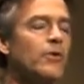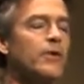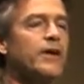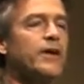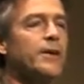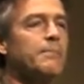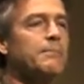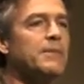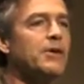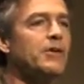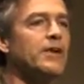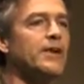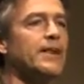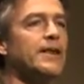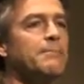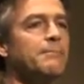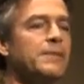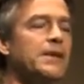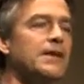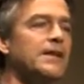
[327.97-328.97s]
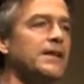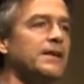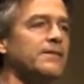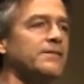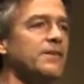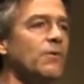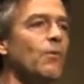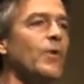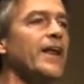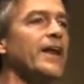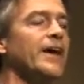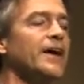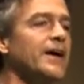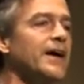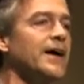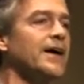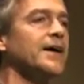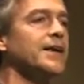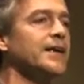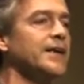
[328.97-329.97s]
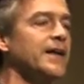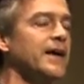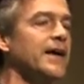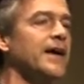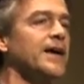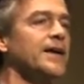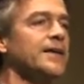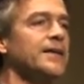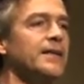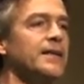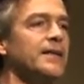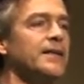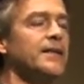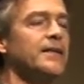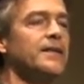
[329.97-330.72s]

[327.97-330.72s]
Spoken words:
were community meetings. It went on and on.